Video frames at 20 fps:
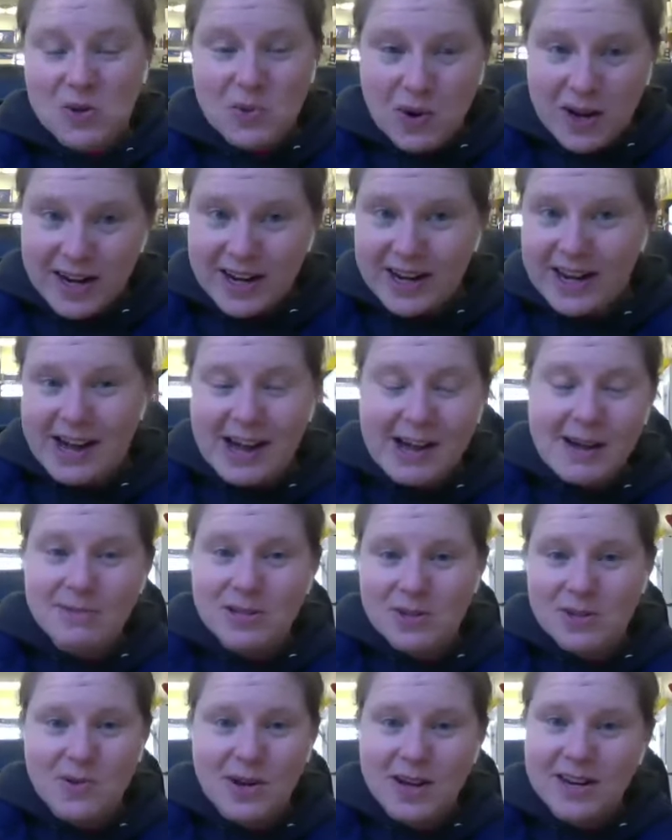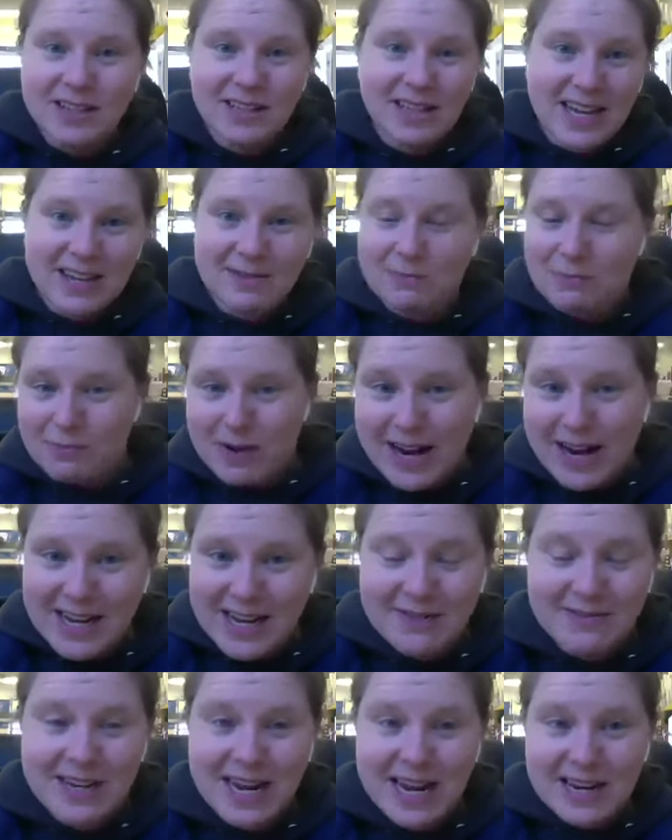Do you want to come? Do you want to like write
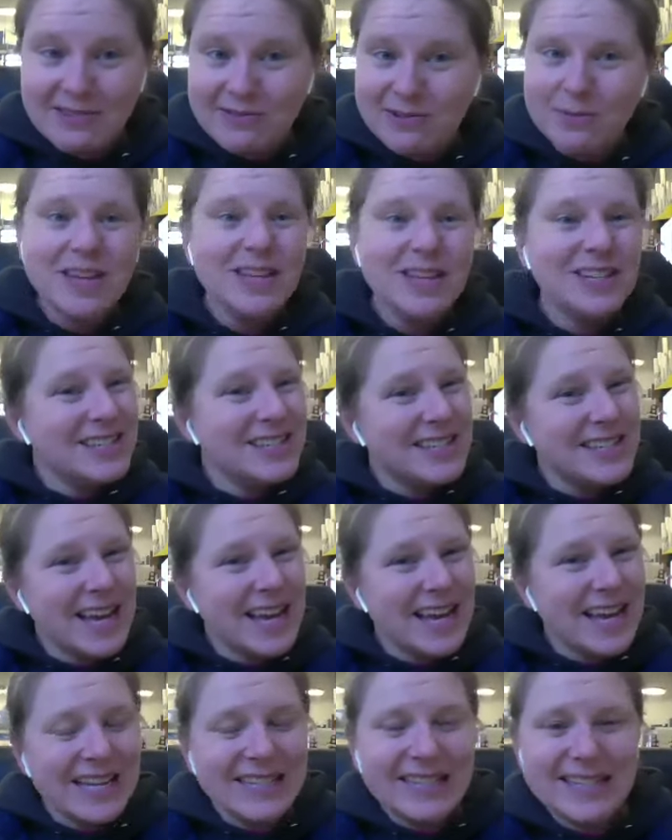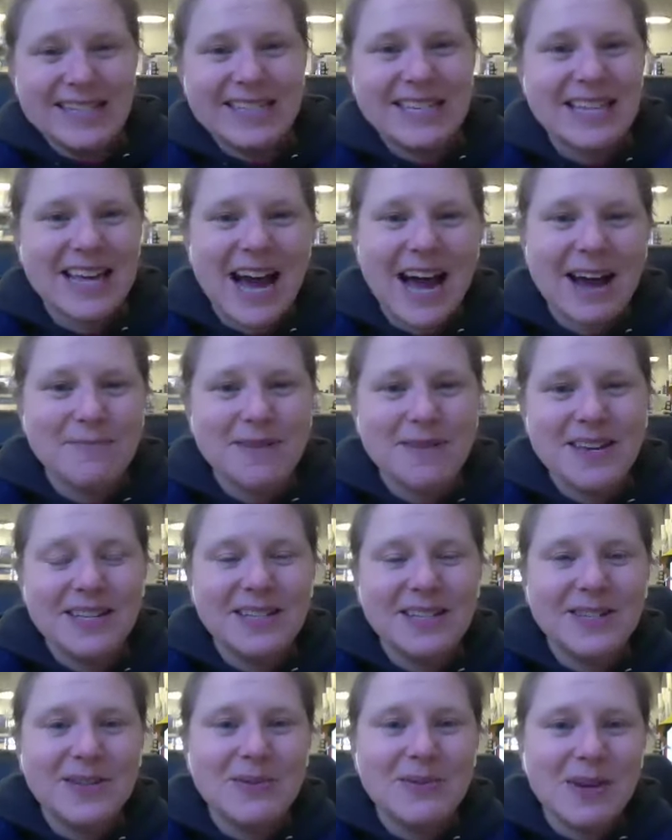down data for me? Just say yes to that,
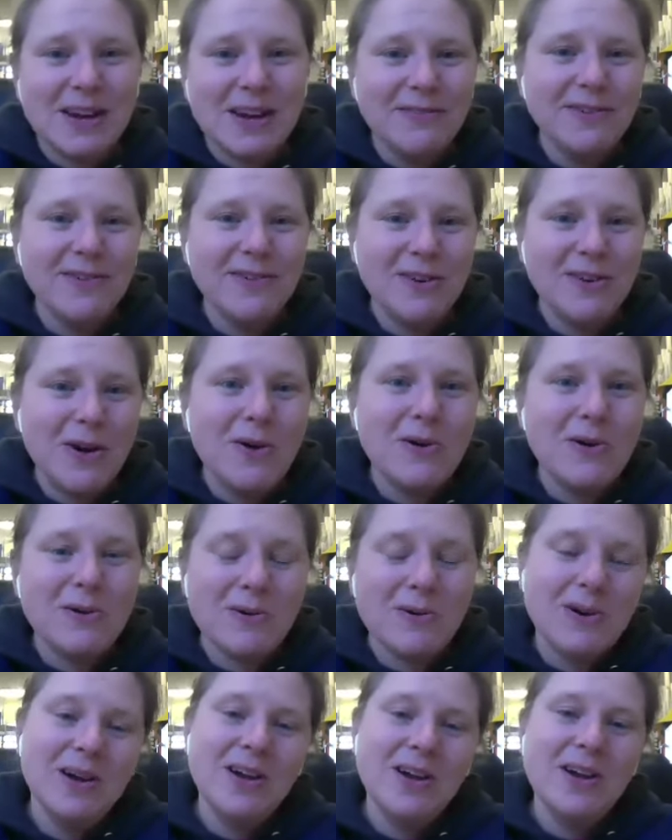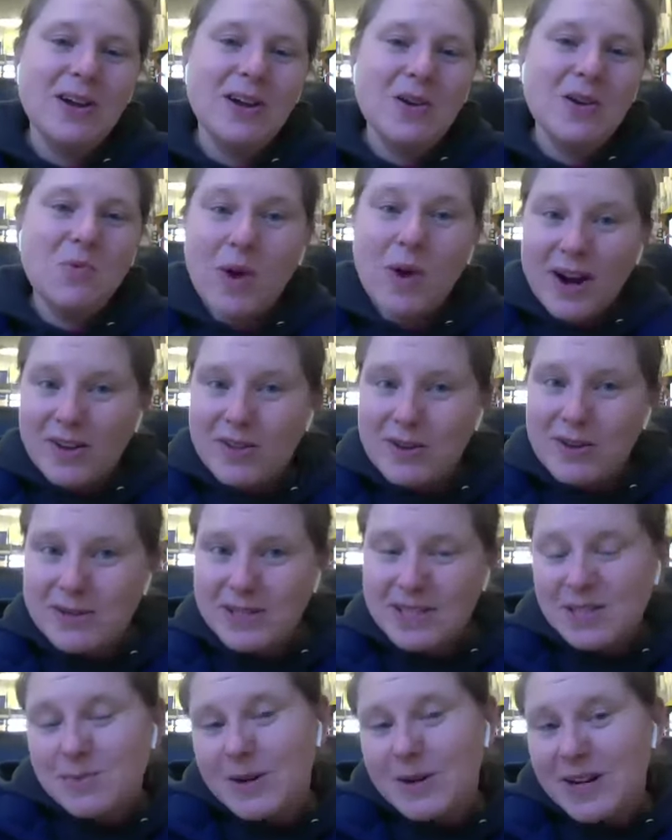because you never know where
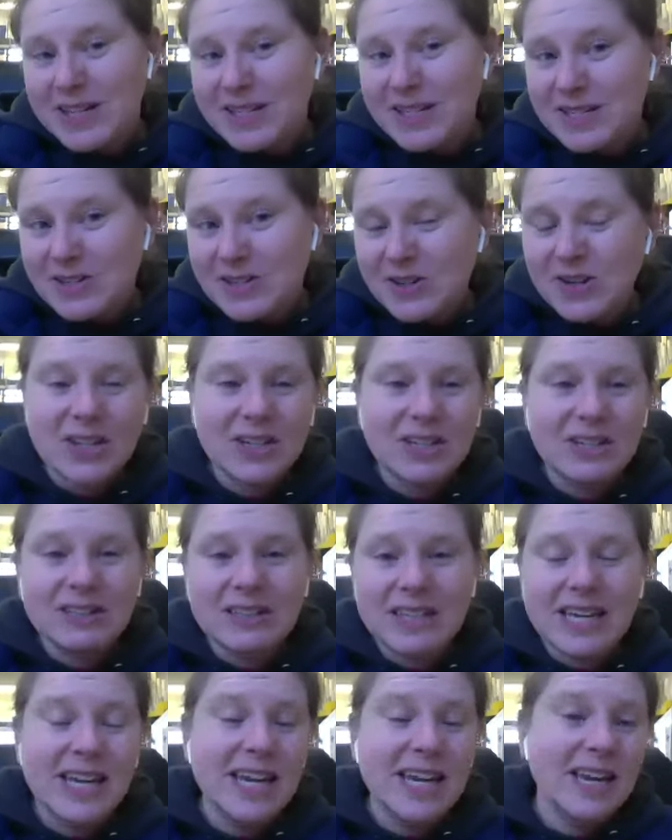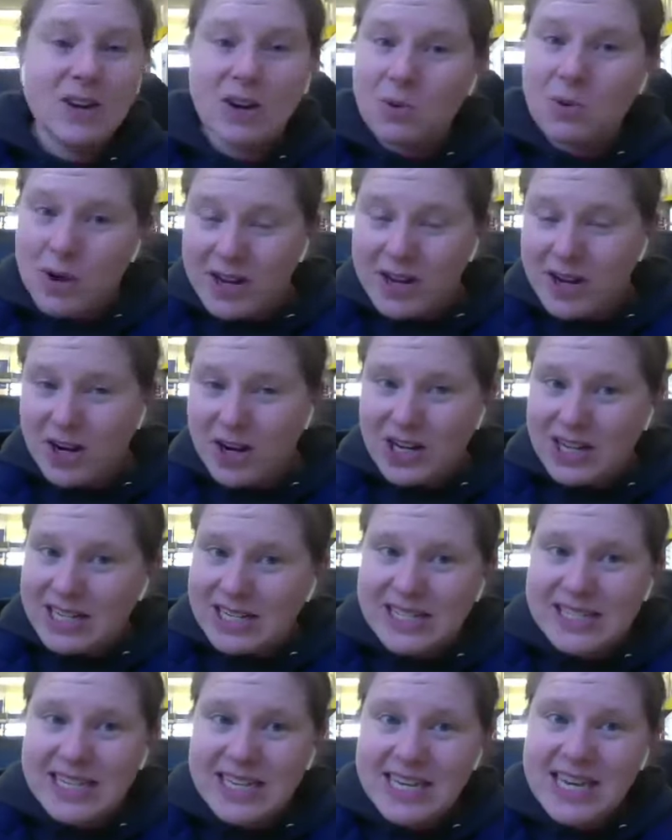those experiences are going to lead or what you're going
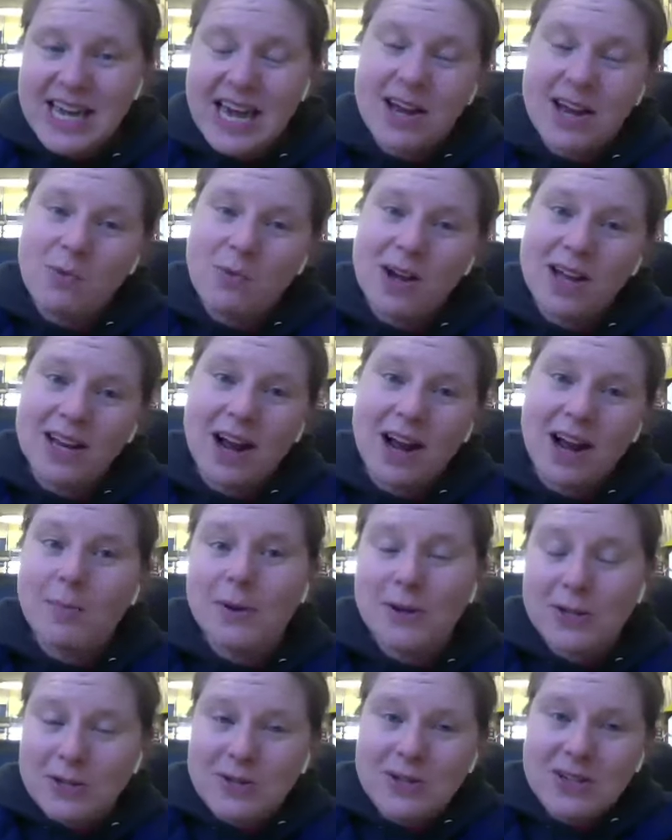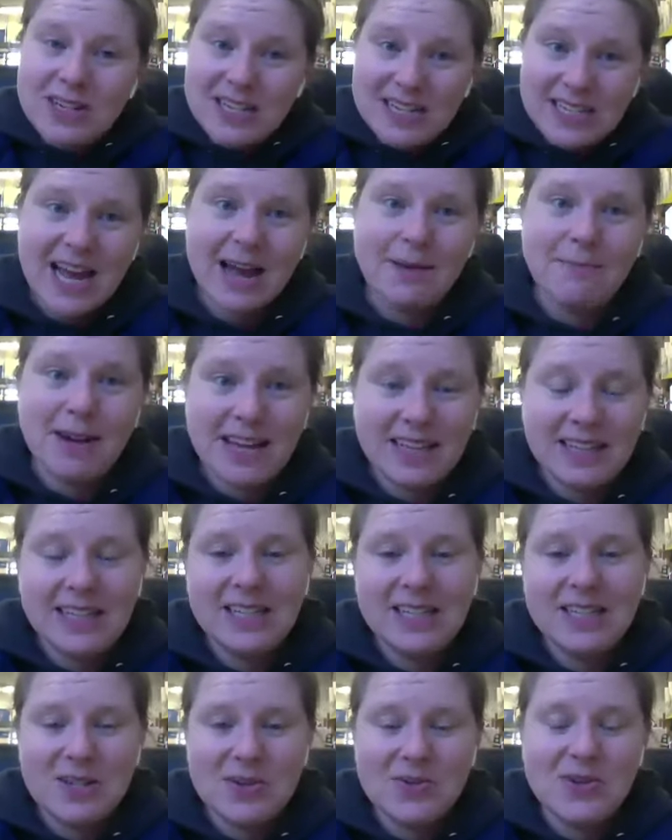to see and what opportunities that might
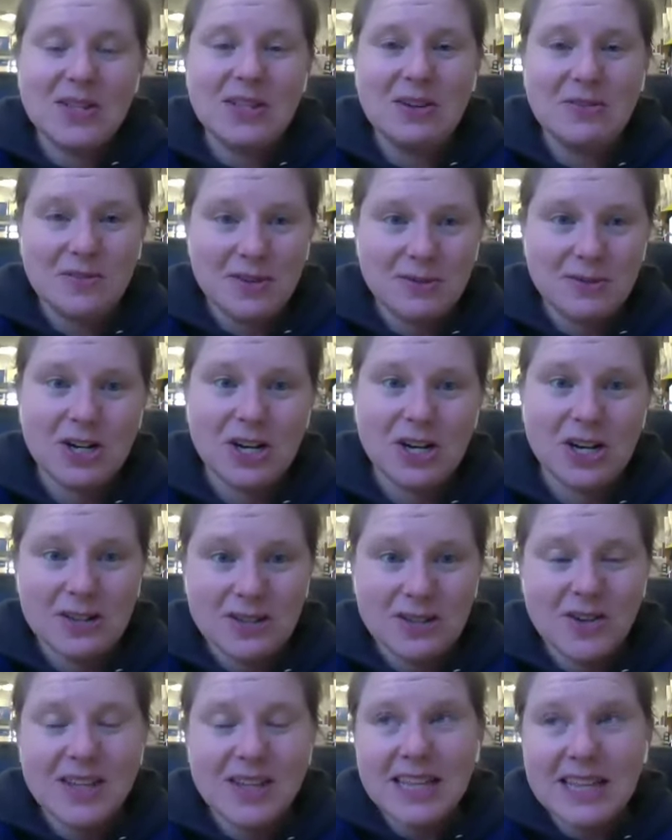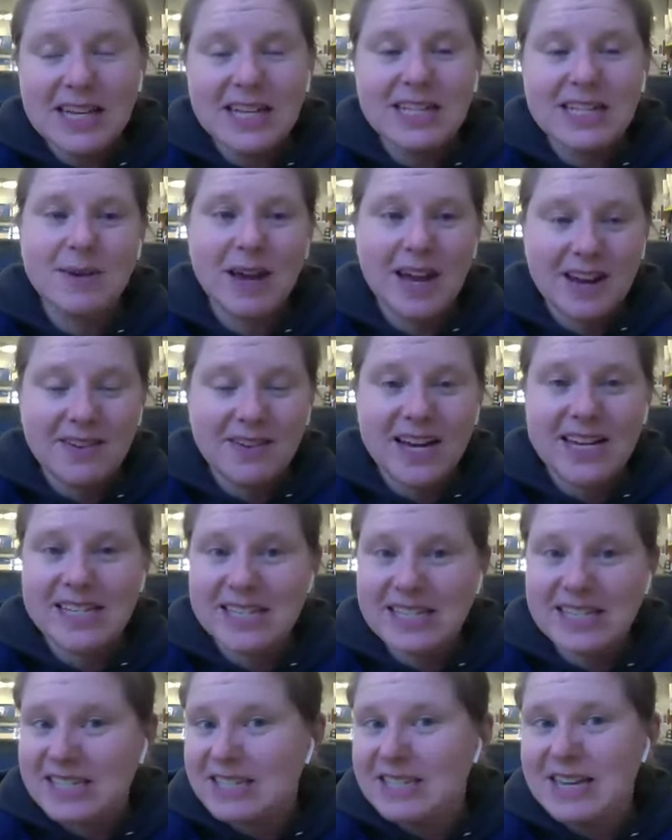lead to in the future. So I think that's my advice,
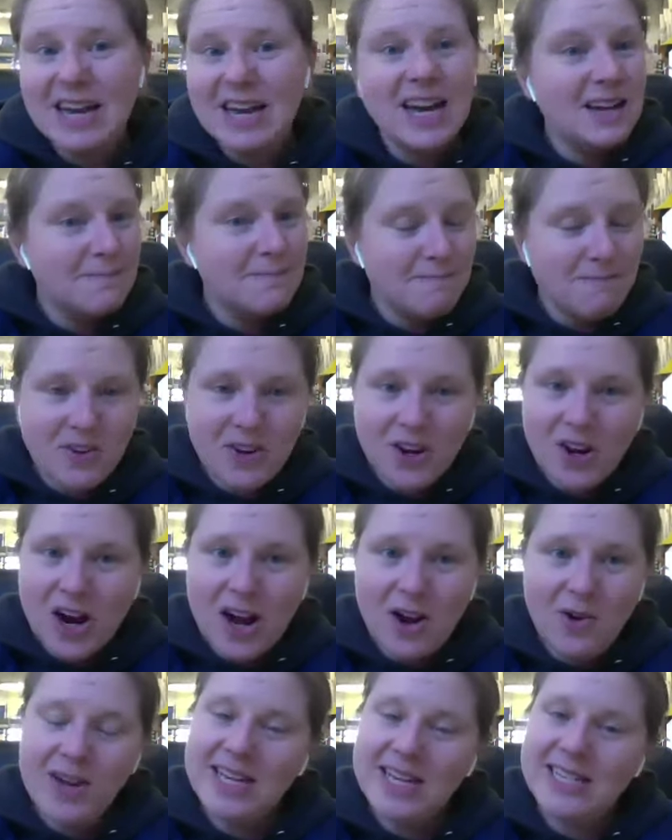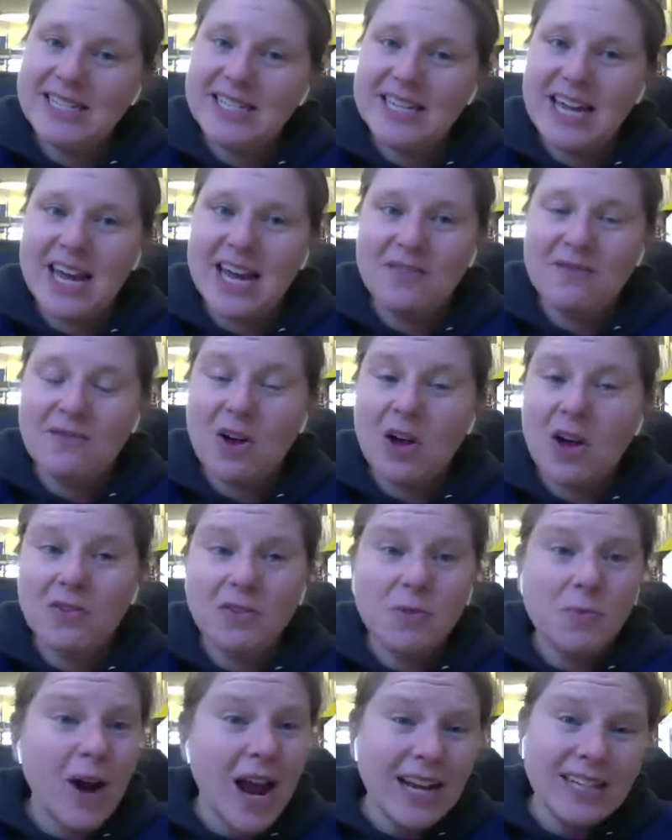is figure out ways to get
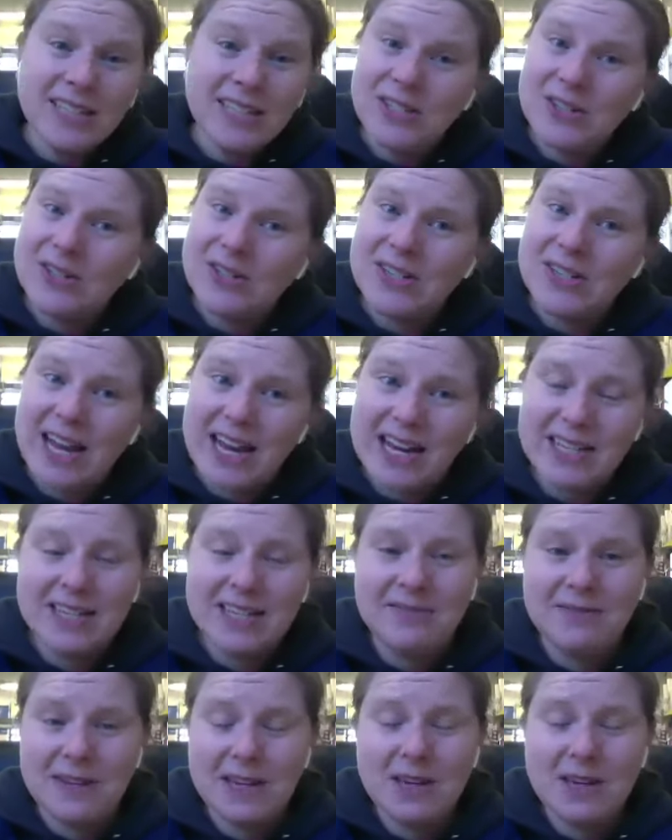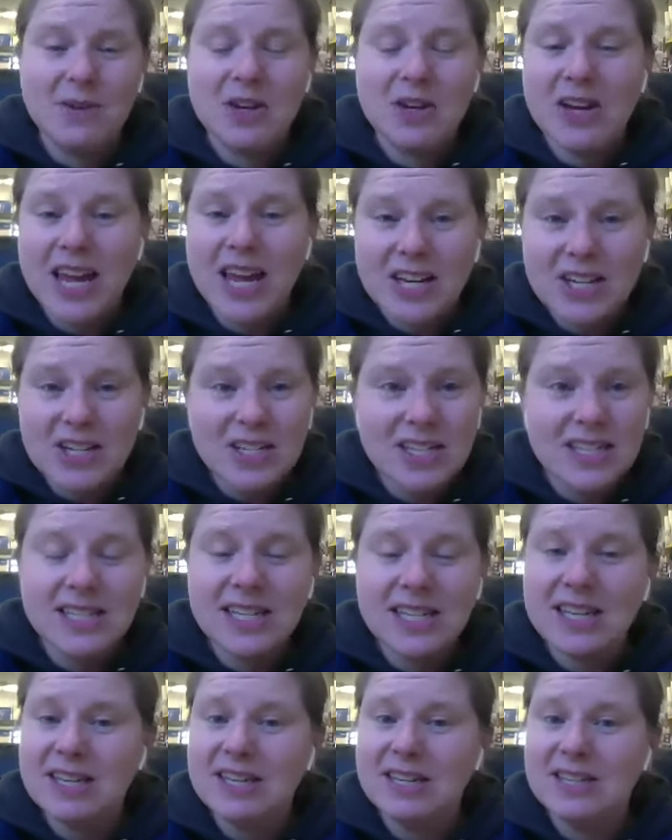involved, practice your scientific communication
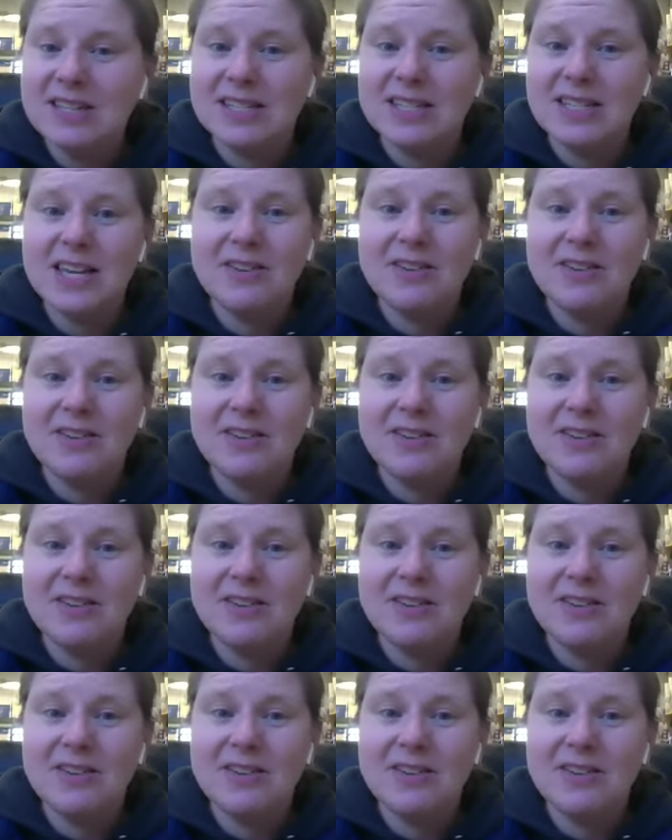skills.